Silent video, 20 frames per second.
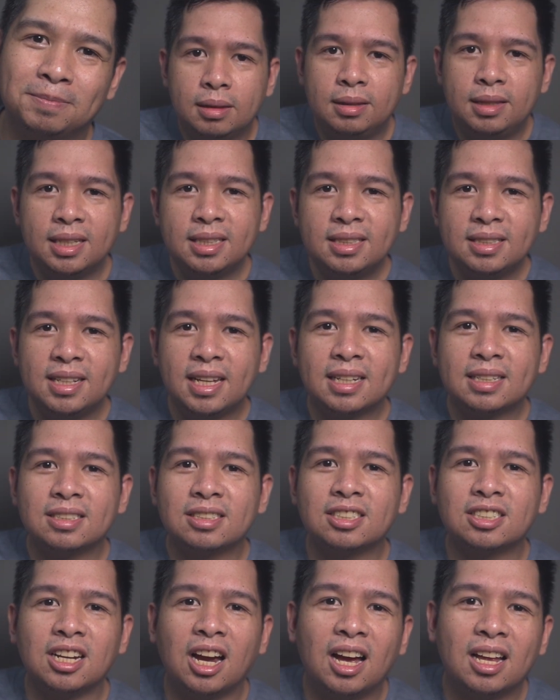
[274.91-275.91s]
This
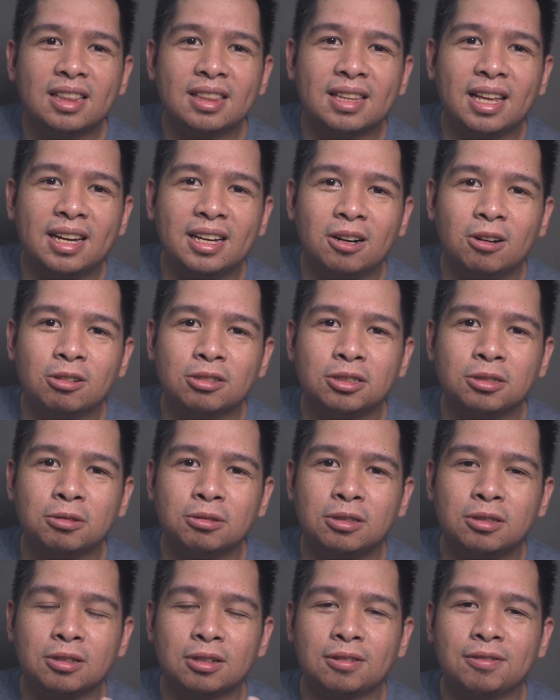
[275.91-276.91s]
next shot I
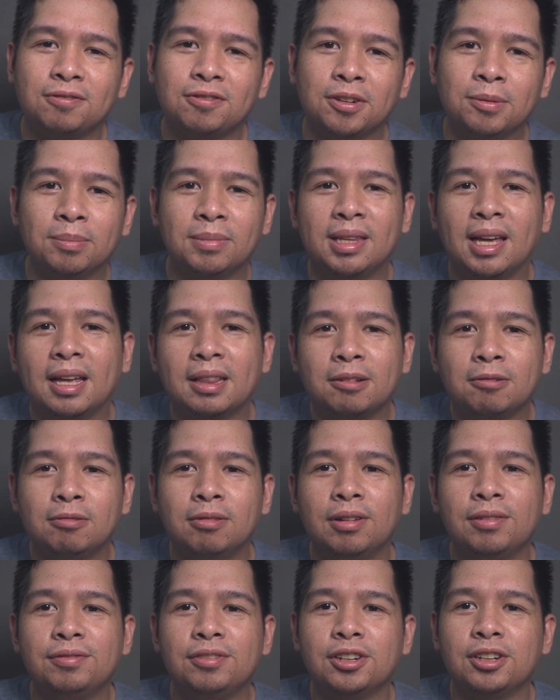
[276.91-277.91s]
also took from that
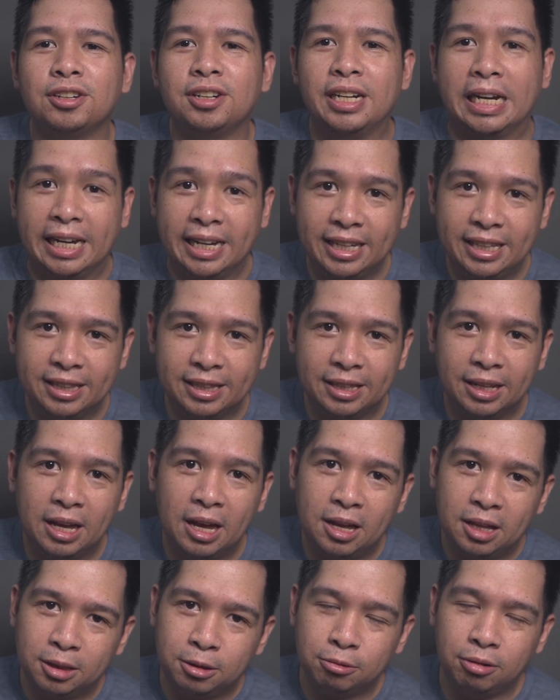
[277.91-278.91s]
river in
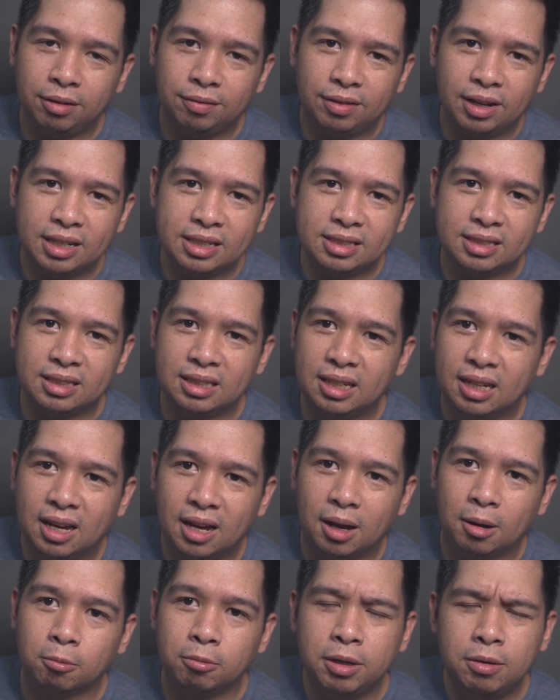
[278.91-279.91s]
Nueva
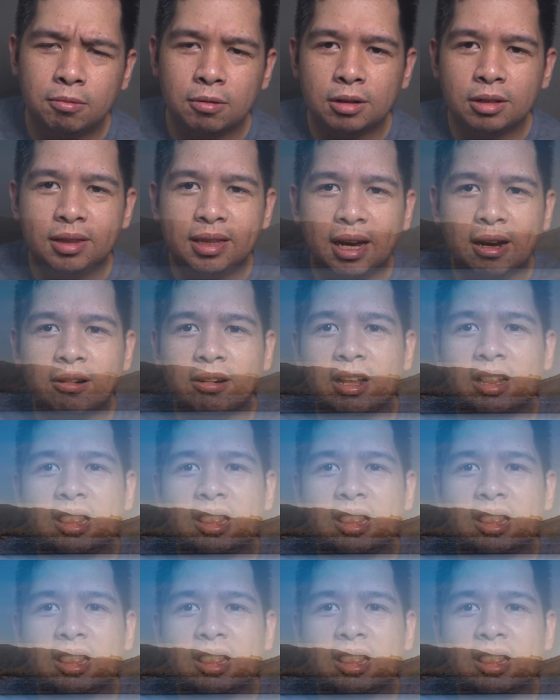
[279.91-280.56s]
Ecija. We were there a